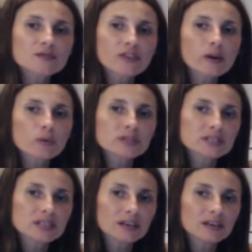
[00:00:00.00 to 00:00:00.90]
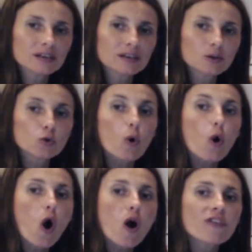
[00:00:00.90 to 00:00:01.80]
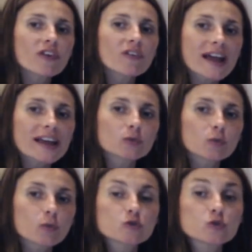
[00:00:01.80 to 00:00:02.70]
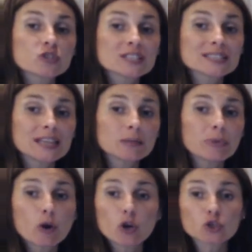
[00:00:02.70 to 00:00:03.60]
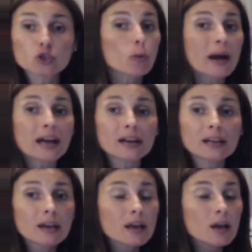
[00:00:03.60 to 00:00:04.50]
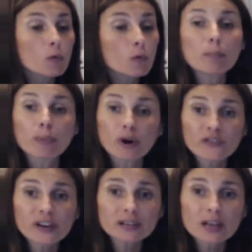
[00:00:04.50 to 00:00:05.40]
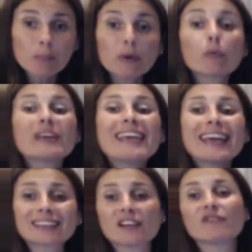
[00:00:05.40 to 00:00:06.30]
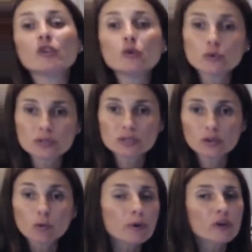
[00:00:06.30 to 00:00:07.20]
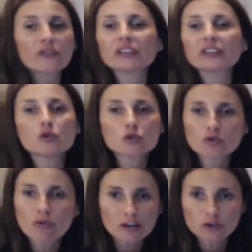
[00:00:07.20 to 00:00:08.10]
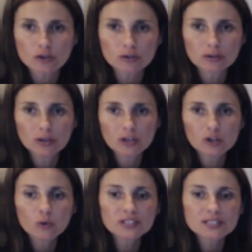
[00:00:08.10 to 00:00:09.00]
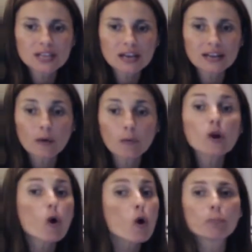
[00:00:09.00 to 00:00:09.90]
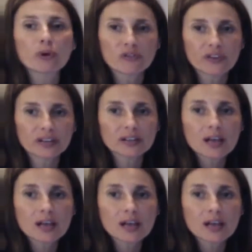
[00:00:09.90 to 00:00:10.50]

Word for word: frequency to overwrite what you just did because nobody, we are perfect, but we get confused. You're perfect in your structure. You understand? We're all perfect.